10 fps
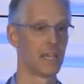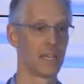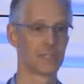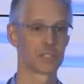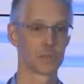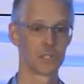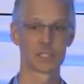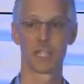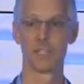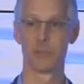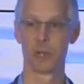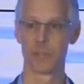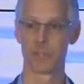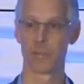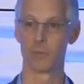And so we're excited by
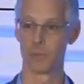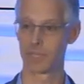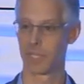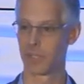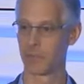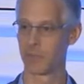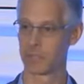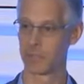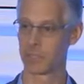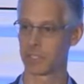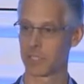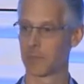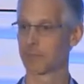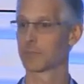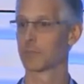what that will look like over the years to come.
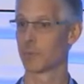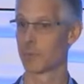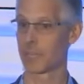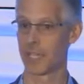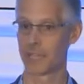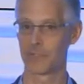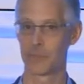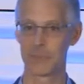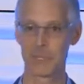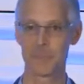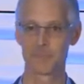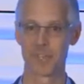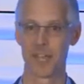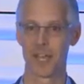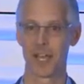So we want to thank everybody.
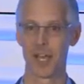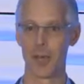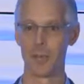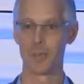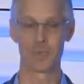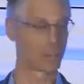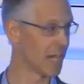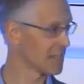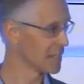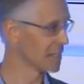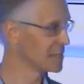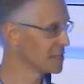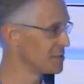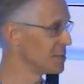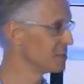With that, I'd like to
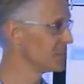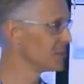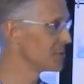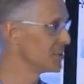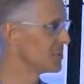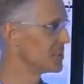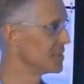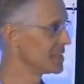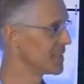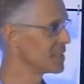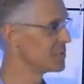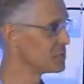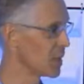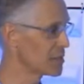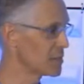introduce you to the executive
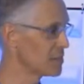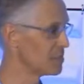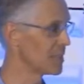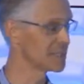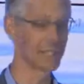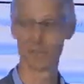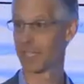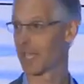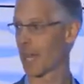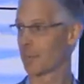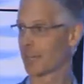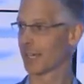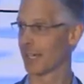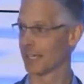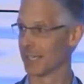director who makes everything happen
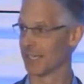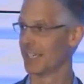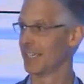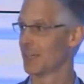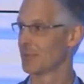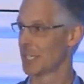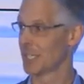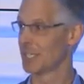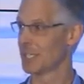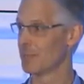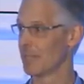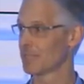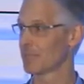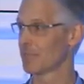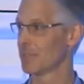on a day-to-day
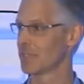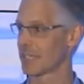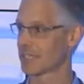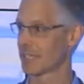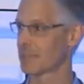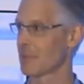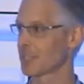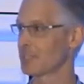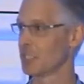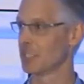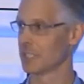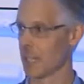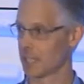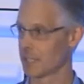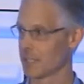basis for FinTech Sandbox, Jean
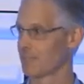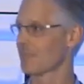Donnelly.